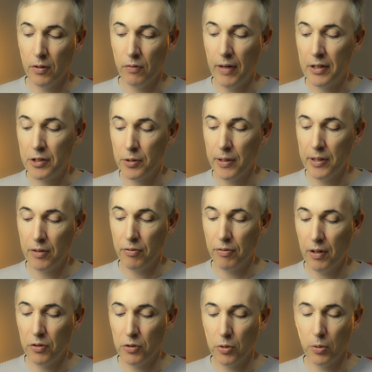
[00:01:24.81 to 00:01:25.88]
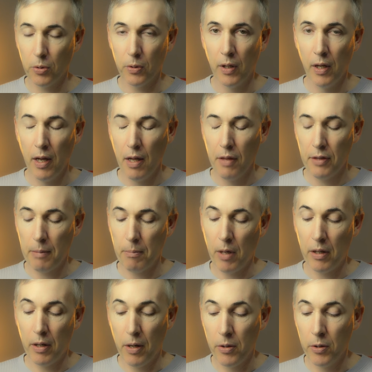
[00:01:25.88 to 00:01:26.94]
of entering the front door that
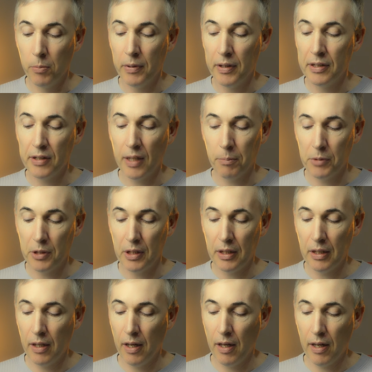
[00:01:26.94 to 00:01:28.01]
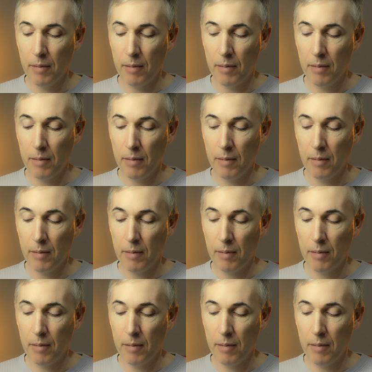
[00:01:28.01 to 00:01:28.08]
my home is empty,